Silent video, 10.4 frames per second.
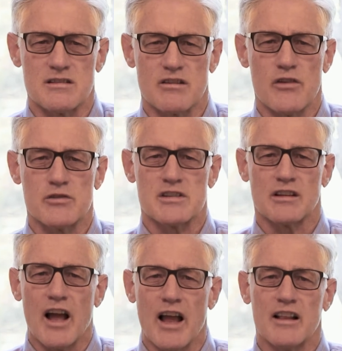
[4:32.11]
grow
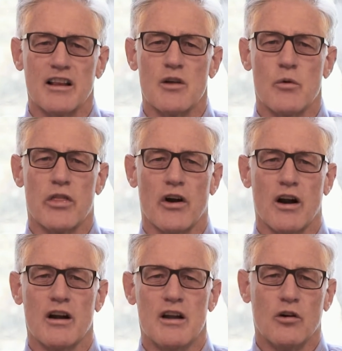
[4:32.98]
slightly with
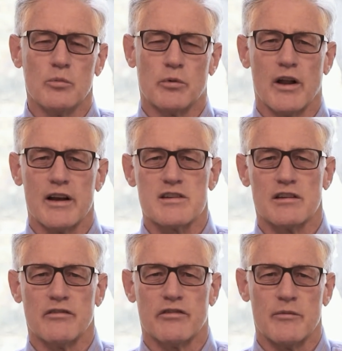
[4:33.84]
our gold
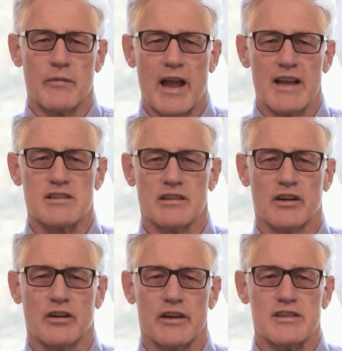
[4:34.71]
production from Casa
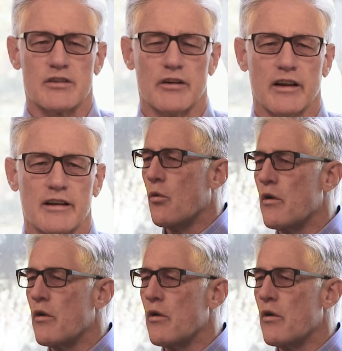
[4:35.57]
and Greens Creek.